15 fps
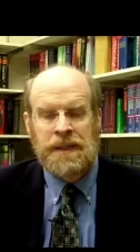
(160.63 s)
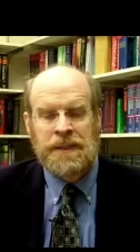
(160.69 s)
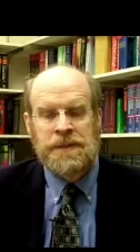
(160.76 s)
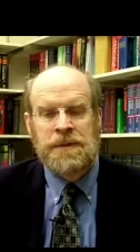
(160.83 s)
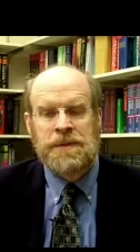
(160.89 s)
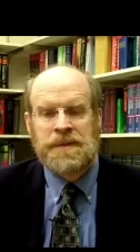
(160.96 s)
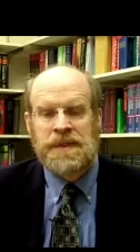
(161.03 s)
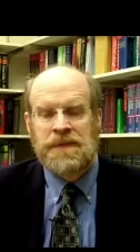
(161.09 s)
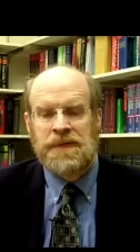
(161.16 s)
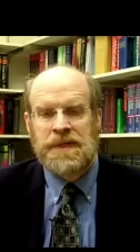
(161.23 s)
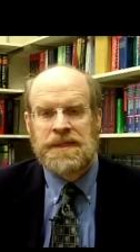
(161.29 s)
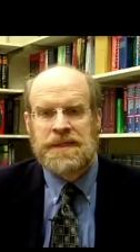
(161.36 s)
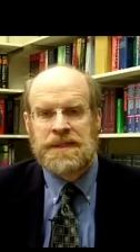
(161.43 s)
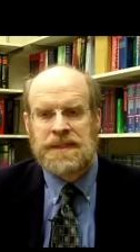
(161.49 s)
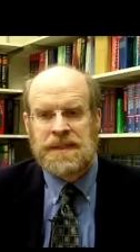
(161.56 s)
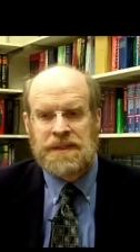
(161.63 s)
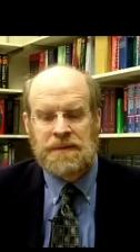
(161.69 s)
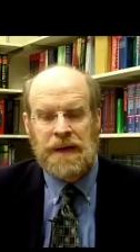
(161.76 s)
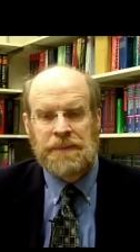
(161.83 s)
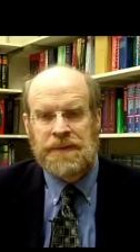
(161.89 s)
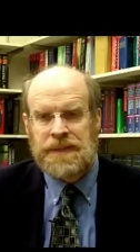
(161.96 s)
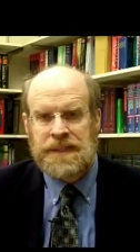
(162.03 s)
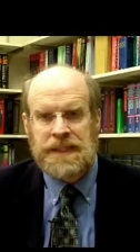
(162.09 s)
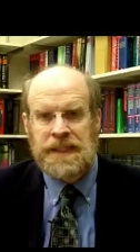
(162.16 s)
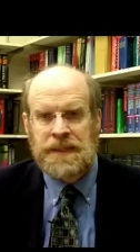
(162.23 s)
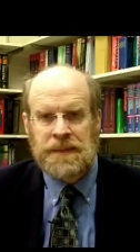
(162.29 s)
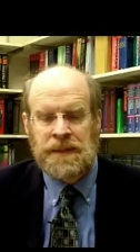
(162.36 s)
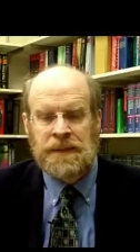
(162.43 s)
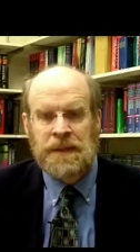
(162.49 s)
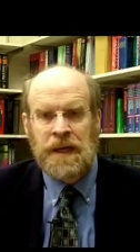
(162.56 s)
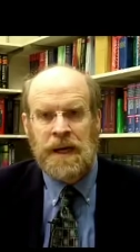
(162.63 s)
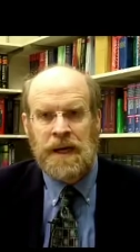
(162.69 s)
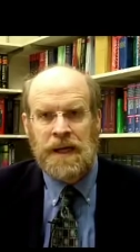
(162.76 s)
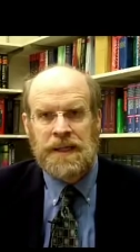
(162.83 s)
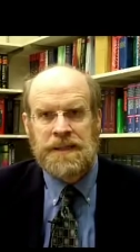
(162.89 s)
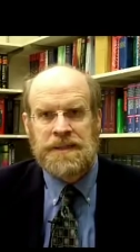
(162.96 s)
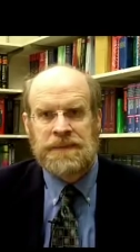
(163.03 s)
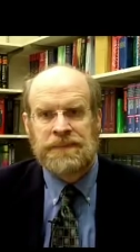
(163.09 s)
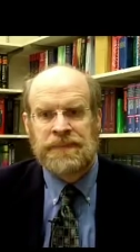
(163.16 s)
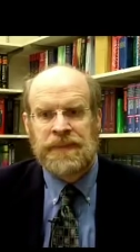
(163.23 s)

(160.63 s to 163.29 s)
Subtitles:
in terms of this discrepancy in the laws.